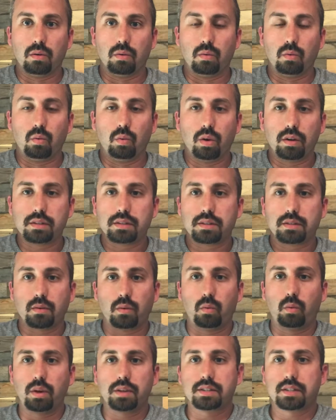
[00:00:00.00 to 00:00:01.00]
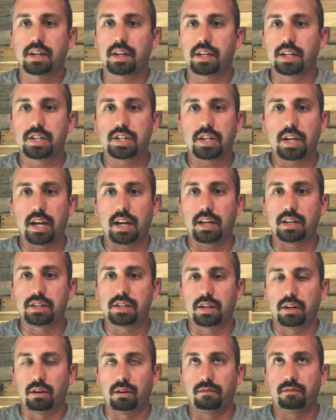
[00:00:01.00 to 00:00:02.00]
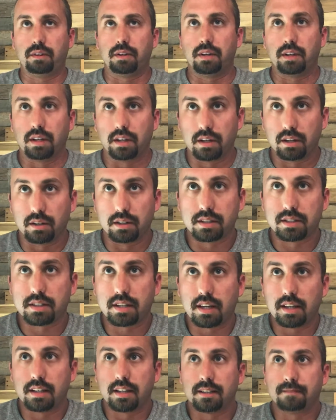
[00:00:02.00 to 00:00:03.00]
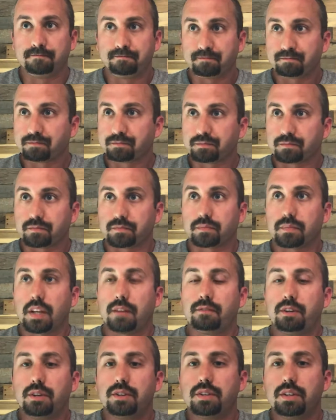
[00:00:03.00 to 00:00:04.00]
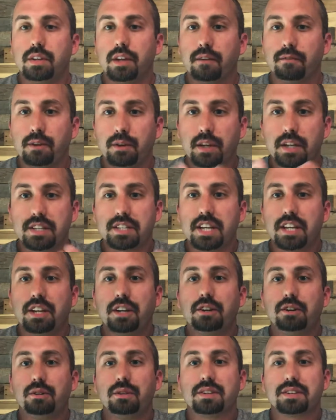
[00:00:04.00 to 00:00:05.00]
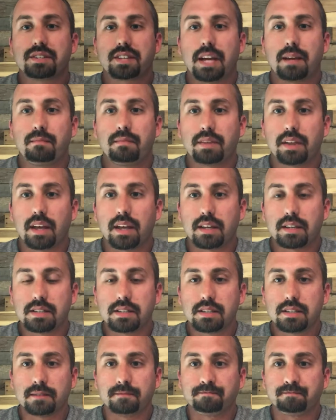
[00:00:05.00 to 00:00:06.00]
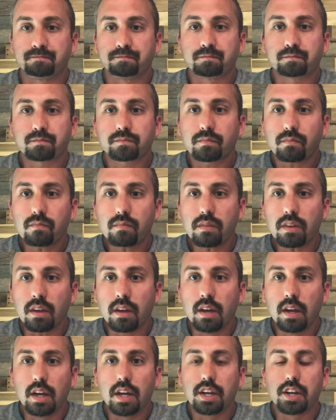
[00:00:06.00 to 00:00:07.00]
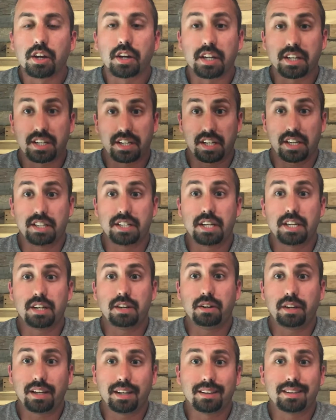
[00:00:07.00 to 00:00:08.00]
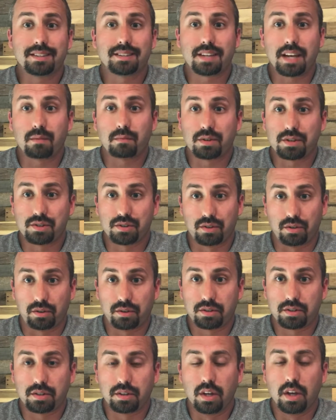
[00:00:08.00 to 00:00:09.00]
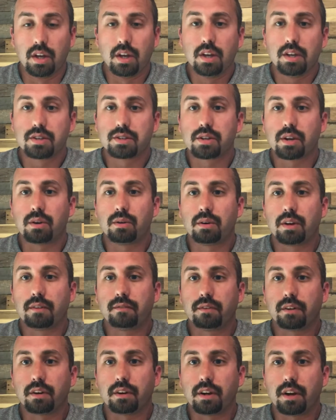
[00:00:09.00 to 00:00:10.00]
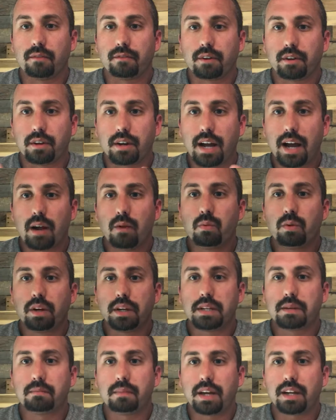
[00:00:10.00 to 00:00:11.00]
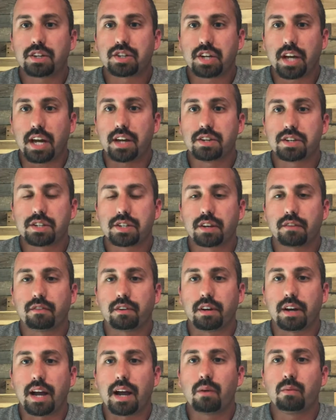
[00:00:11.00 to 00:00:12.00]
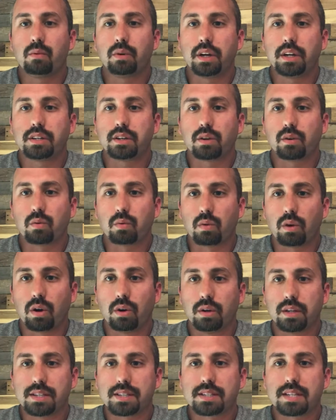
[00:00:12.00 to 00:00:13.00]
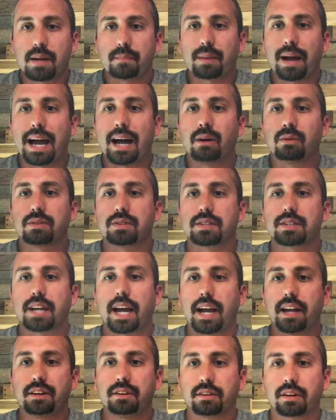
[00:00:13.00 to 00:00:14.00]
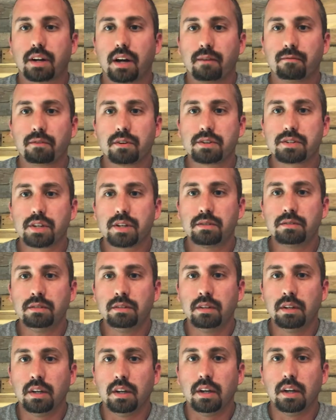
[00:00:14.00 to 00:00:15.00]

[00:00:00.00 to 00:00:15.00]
what's going to change? It's said that if you continue to do the same things, you're going to continue to get the same results. So if you're not willing to make changes, if you're not willing to grow and step outside your comfort zone,